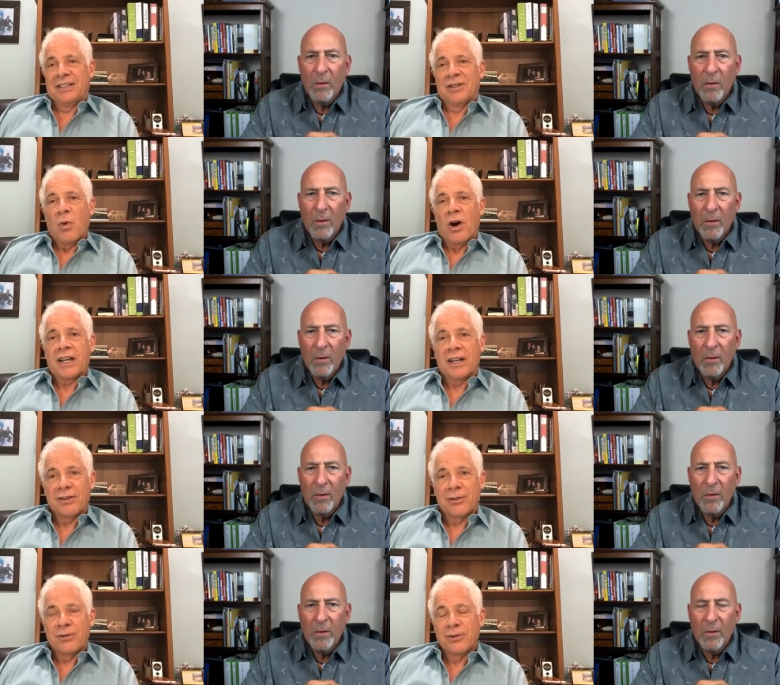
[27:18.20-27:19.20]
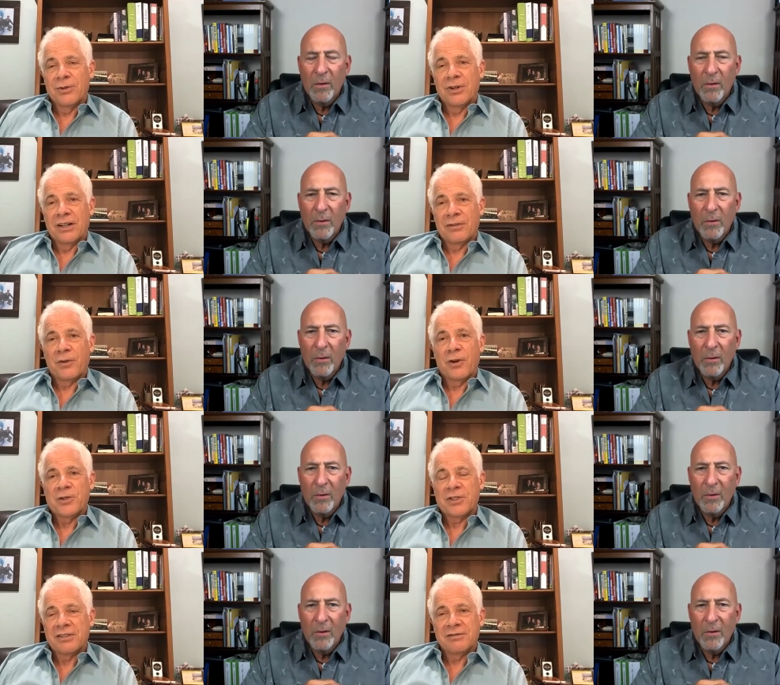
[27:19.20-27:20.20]
Speaker 1: walking through uh,
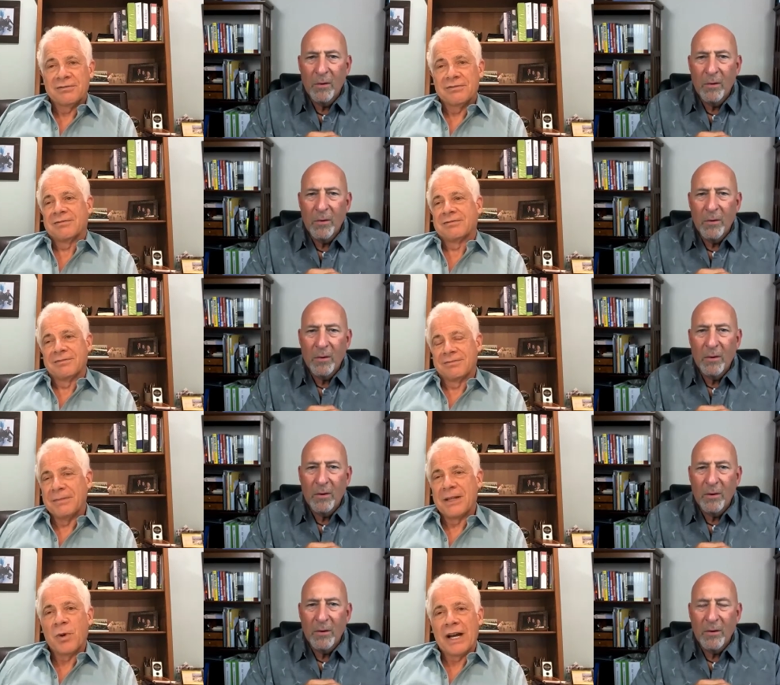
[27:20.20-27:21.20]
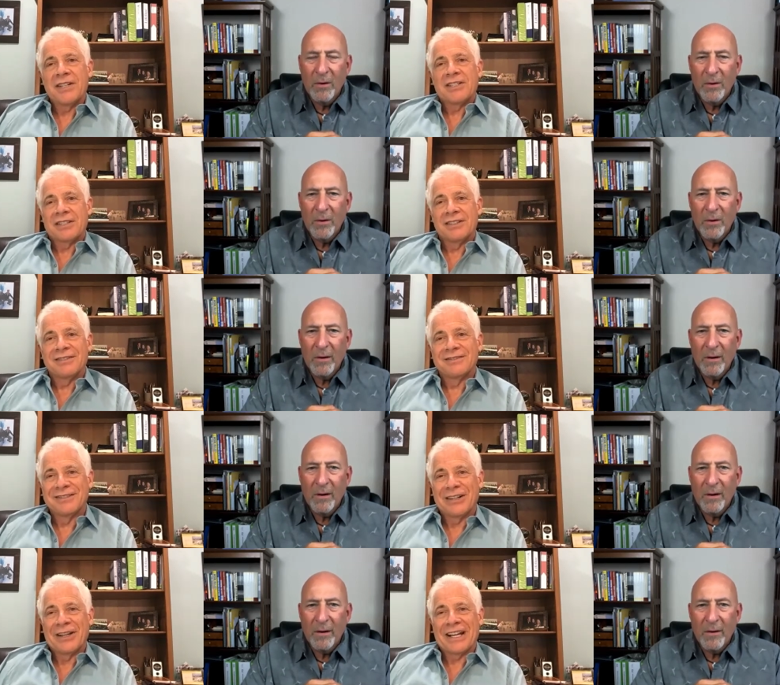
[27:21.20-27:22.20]
frozen Midwest and
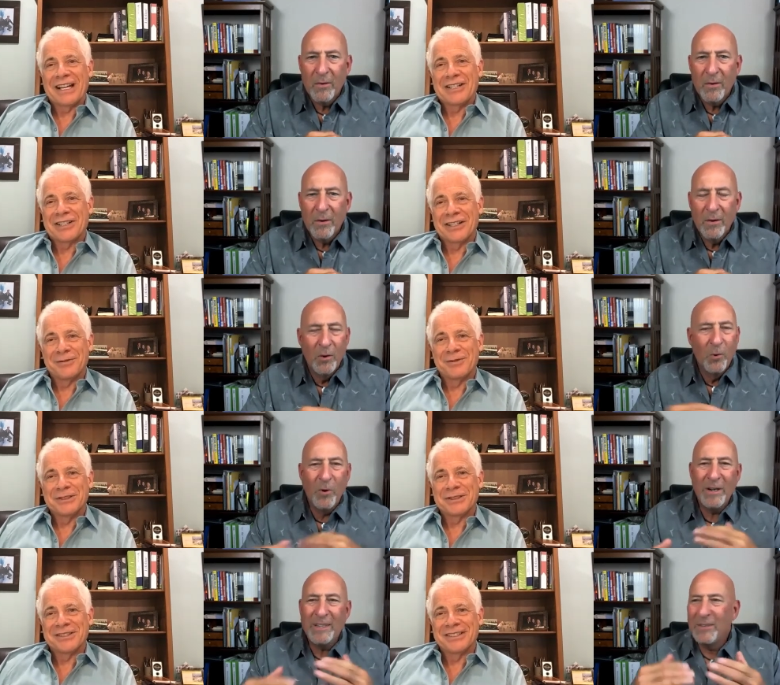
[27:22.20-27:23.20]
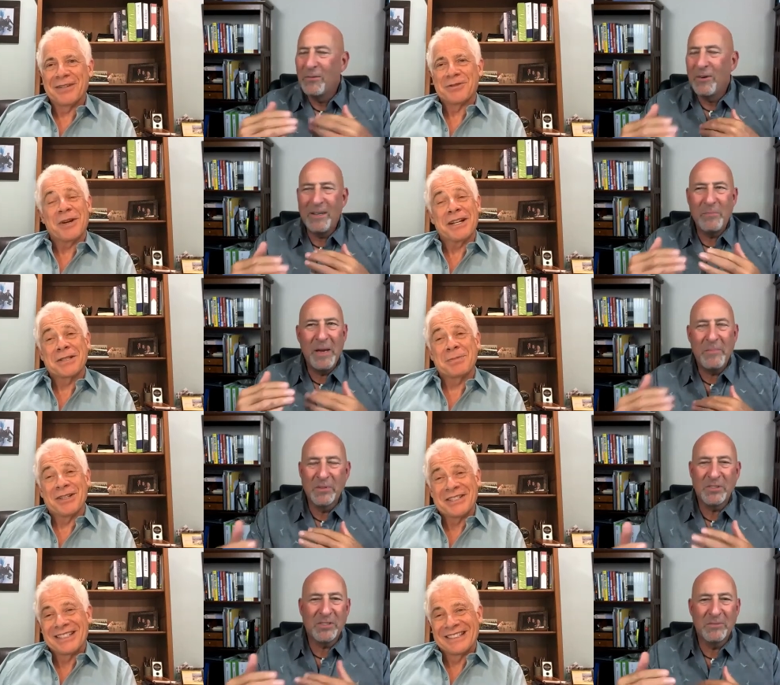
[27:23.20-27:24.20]
all that kind of stuff. And what, so, yeah, what did
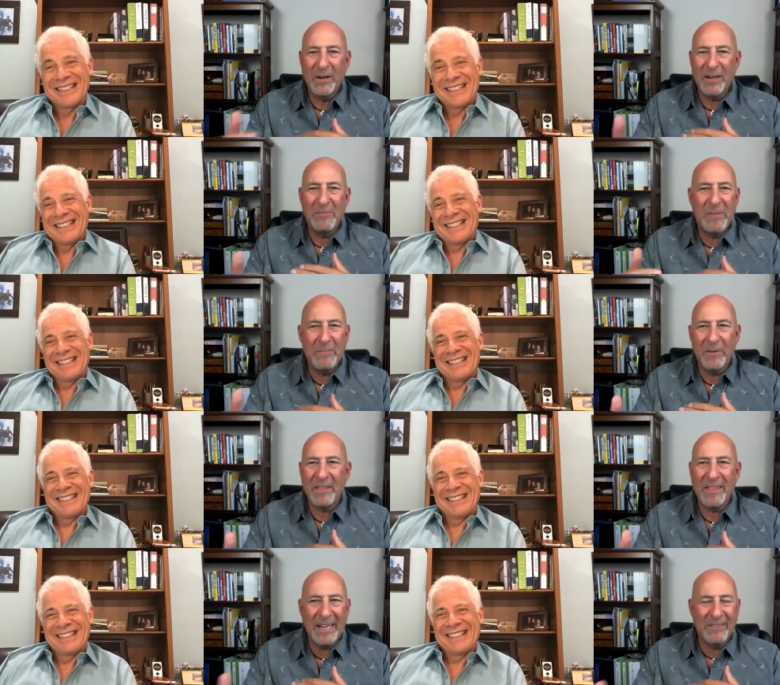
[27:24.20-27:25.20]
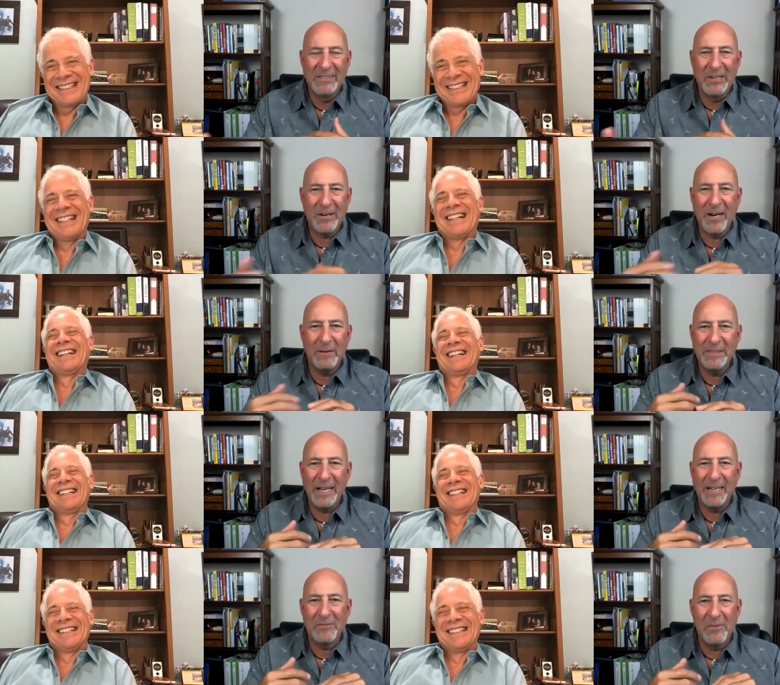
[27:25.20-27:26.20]
people
Speaker 2: What did people think when you're coming
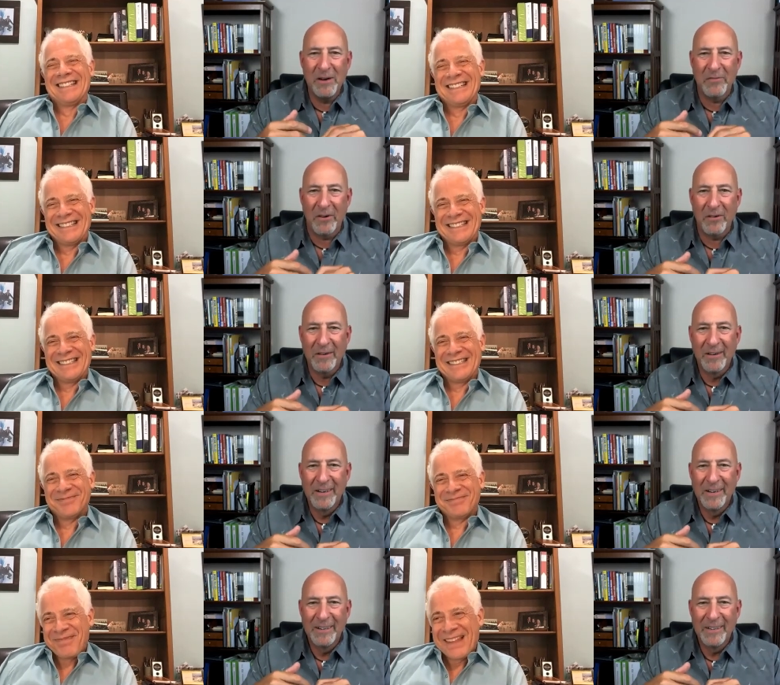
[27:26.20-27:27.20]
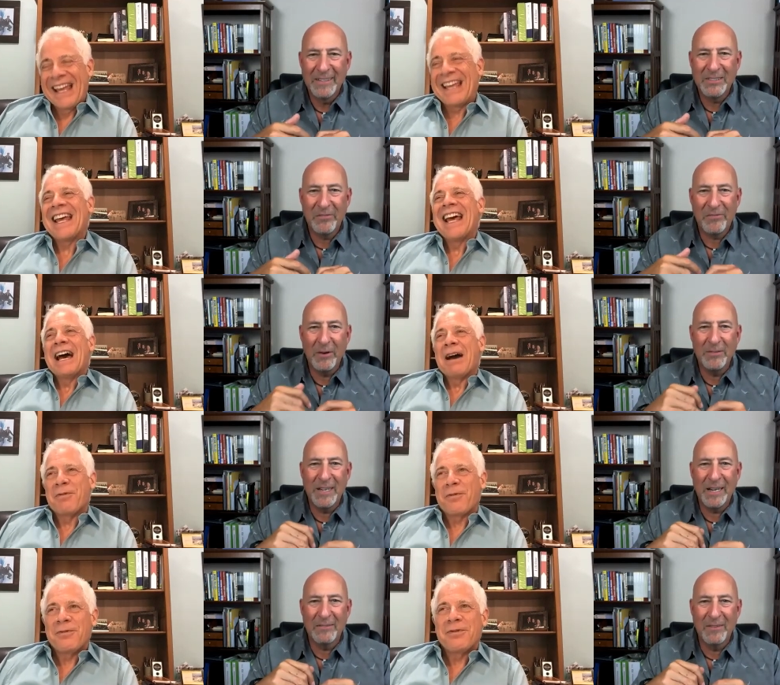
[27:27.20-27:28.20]
down the river?
Speaker 1: As you're
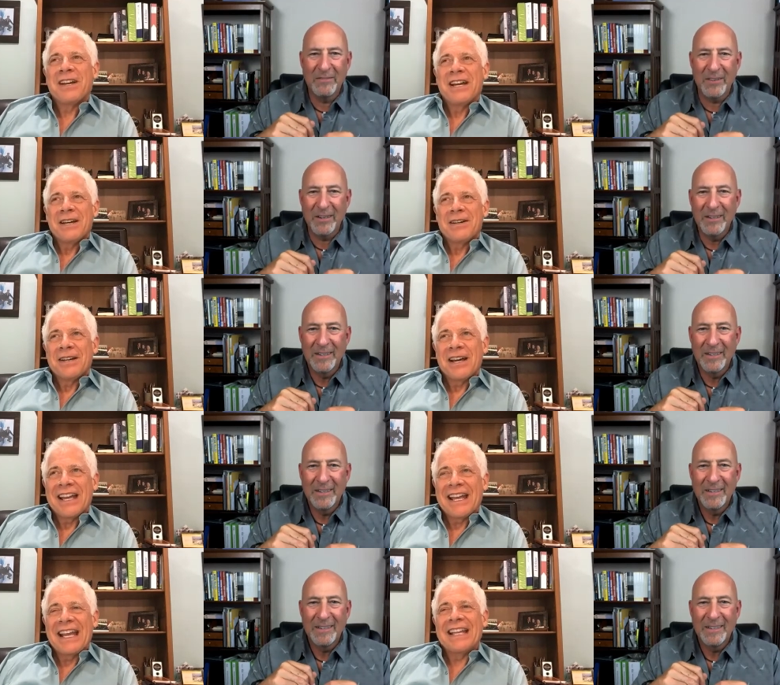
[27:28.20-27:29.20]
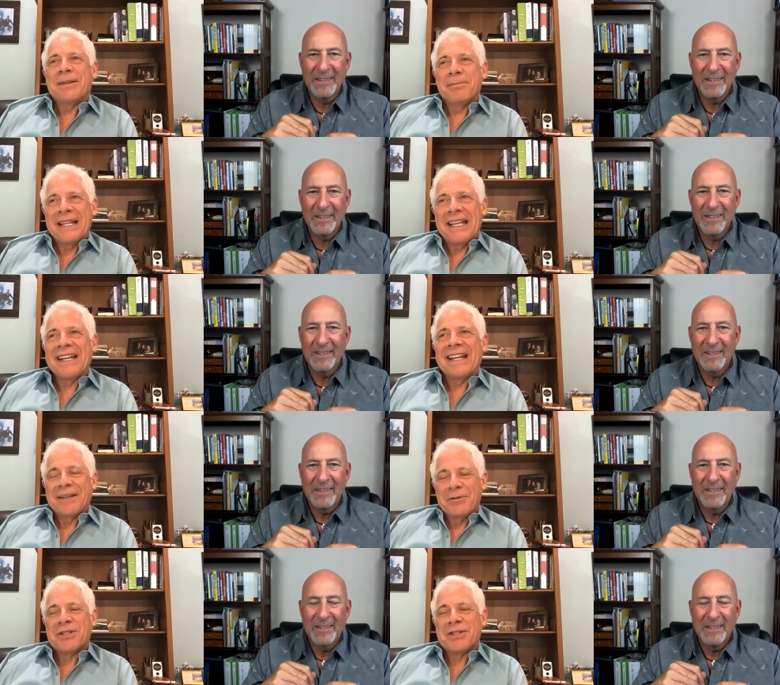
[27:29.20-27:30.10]
floating down the river. In the beginning, it was the